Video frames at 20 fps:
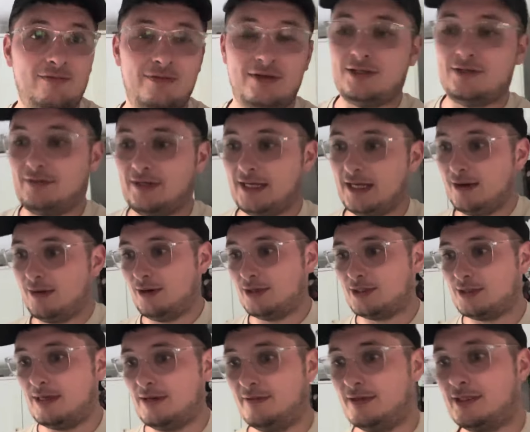for this video
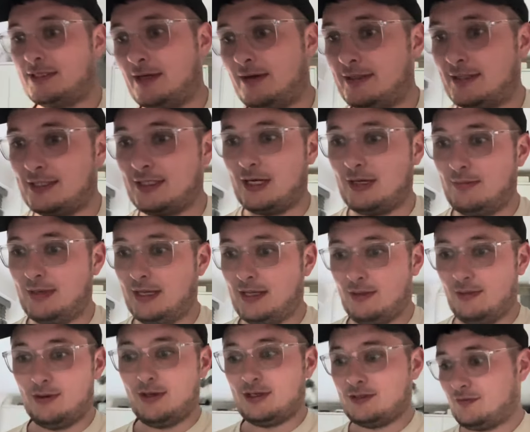whatsoever, so it's going to be the
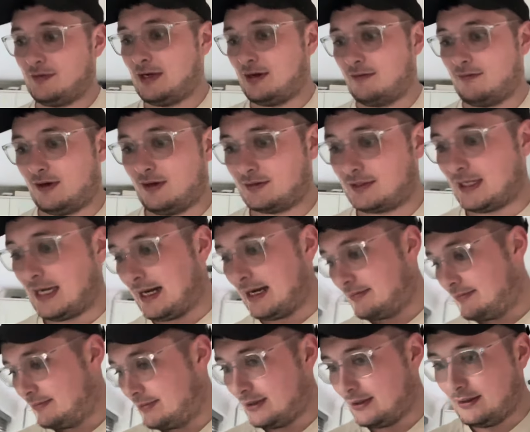worst video of all
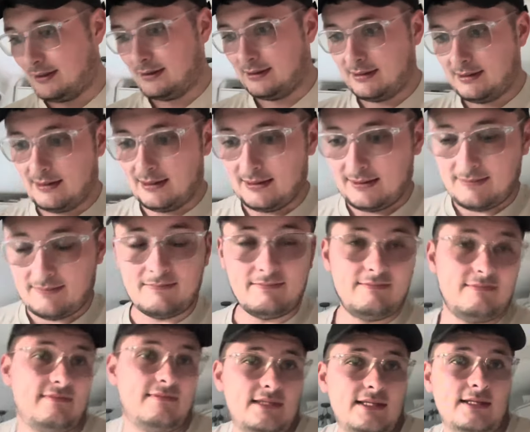time, but
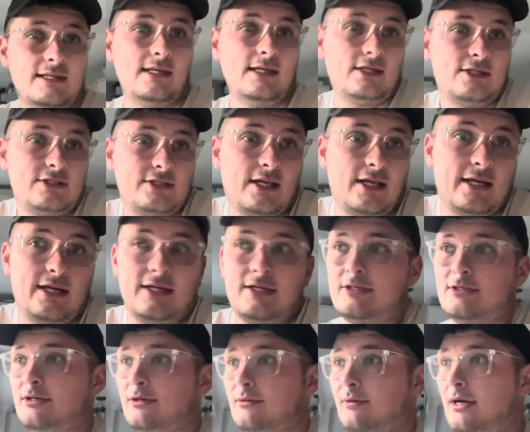you're still here, you're
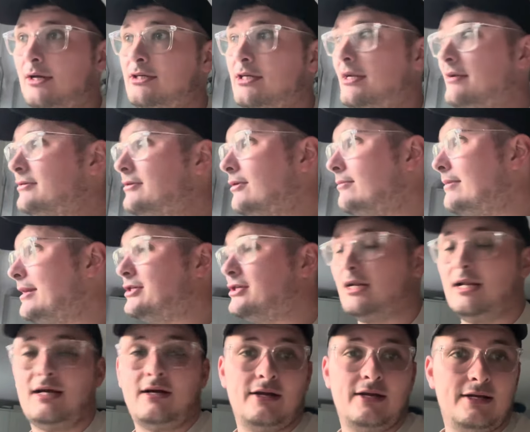still watching, I've still made you
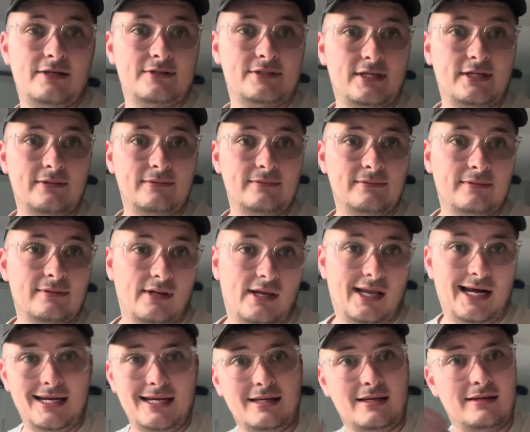click on it, so
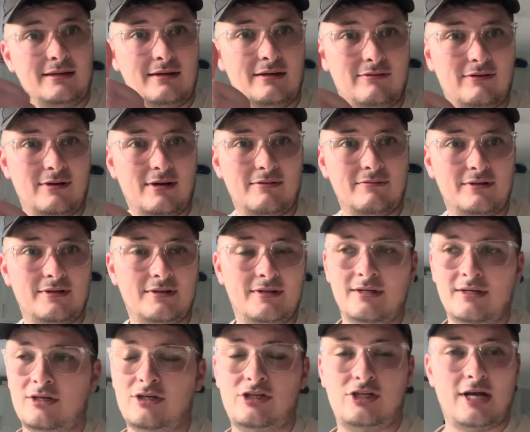like if you haven't,
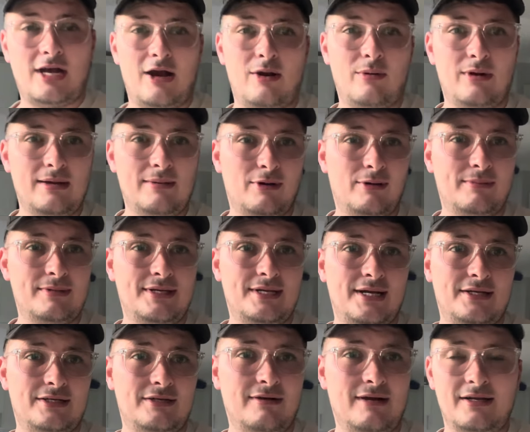share it with your mum and
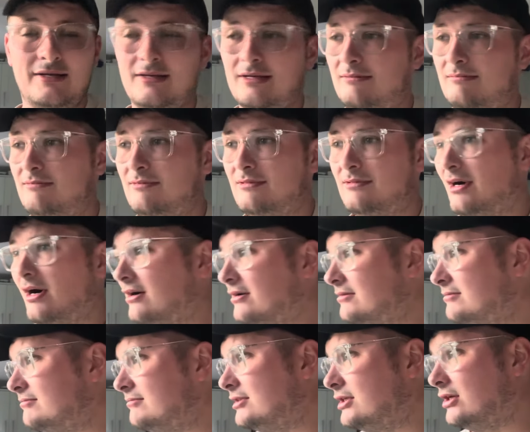dad, your auntie, dog,
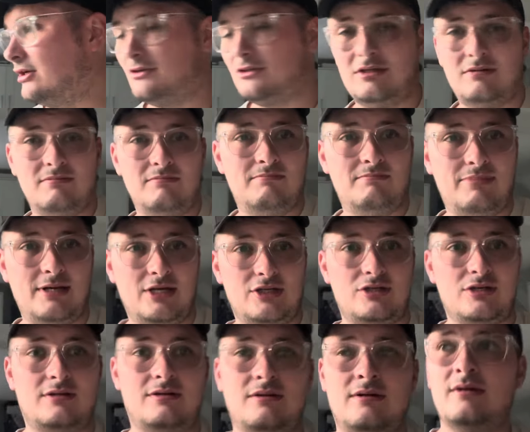cousin,
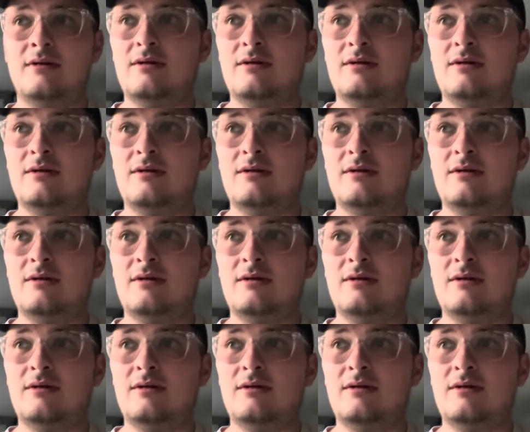pigeon,